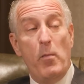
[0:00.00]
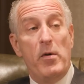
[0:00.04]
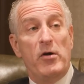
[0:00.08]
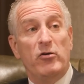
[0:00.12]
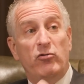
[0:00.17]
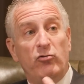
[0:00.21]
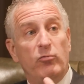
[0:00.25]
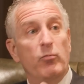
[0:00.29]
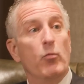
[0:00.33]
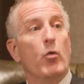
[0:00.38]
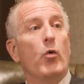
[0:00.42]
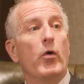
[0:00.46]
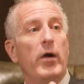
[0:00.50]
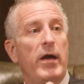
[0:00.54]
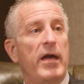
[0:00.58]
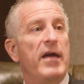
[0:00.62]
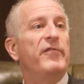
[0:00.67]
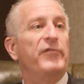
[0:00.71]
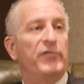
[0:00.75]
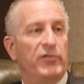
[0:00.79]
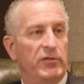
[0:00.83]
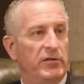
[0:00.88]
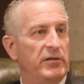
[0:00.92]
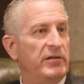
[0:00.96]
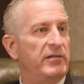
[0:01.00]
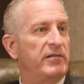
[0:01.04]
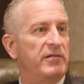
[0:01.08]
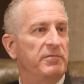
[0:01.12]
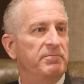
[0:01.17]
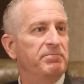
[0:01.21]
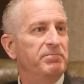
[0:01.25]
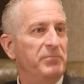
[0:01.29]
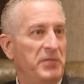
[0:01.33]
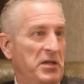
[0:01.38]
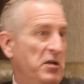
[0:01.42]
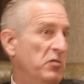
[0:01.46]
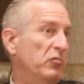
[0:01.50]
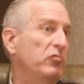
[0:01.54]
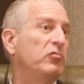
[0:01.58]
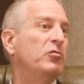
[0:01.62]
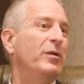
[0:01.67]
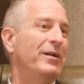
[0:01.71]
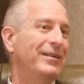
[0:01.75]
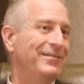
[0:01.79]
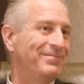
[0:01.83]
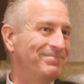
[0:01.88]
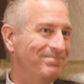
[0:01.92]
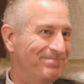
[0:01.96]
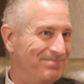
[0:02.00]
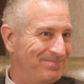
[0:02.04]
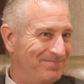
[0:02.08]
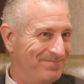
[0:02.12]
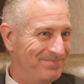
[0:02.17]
much more effort elsewhere,